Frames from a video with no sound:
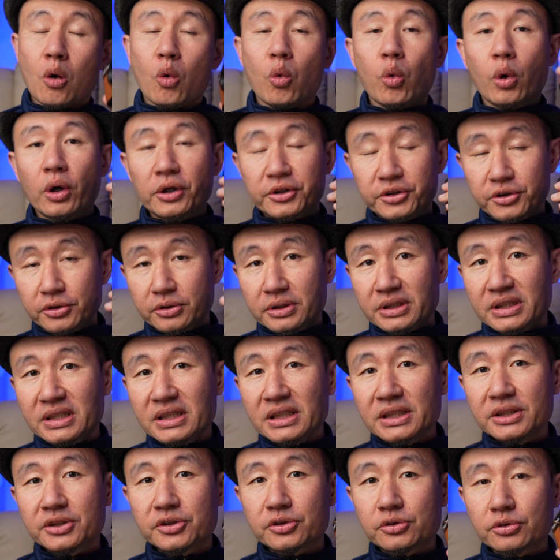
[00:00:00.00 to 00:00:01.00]
What you
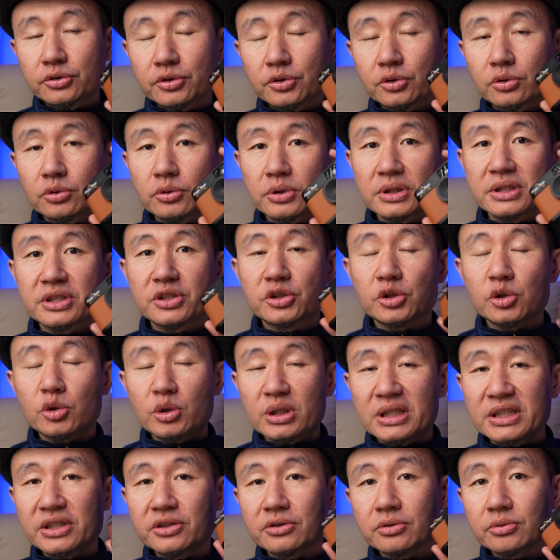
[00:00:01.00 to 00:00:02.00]
need to do is you
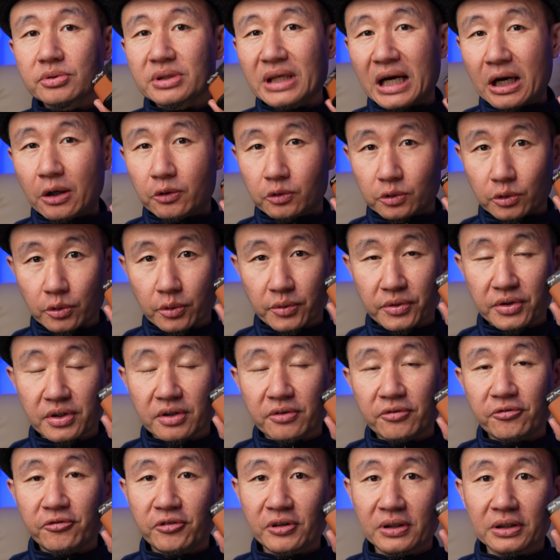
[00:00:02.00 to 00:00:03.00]
need to download
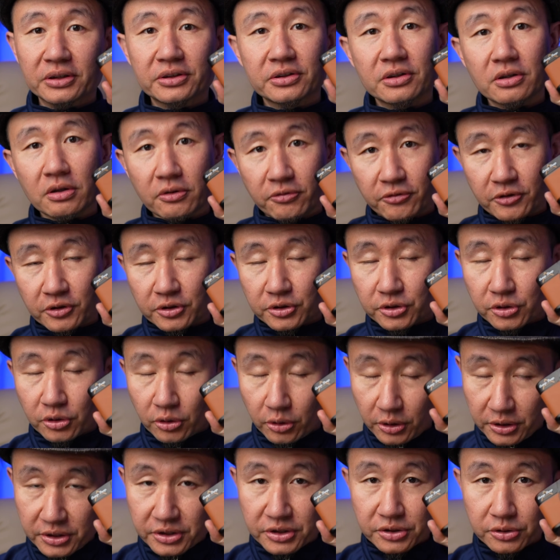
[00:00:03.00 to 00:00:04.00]
the filter of your
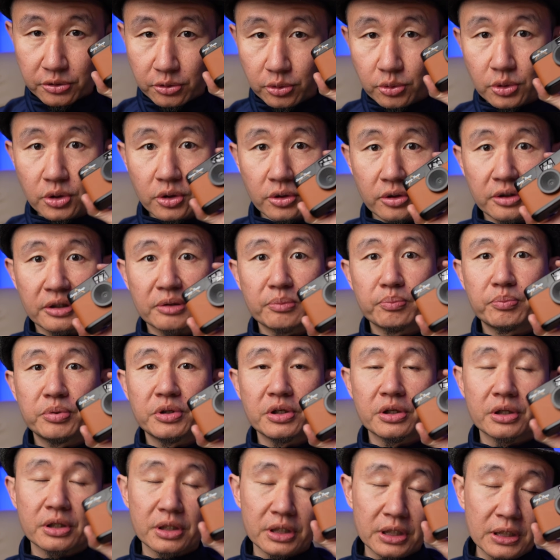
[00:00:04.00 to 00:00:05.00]
choice to your
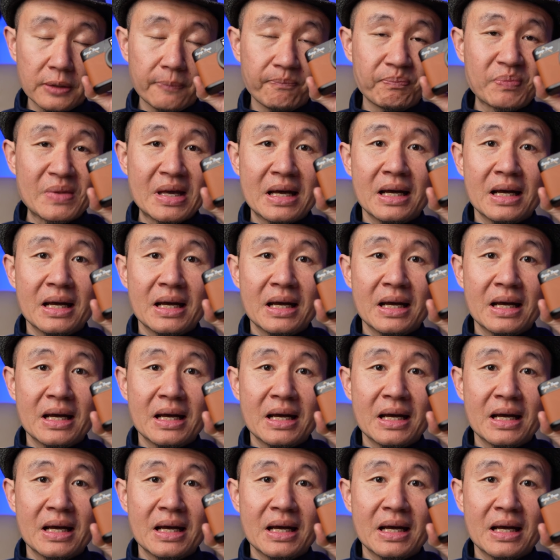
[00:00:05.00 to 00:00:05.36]
computer.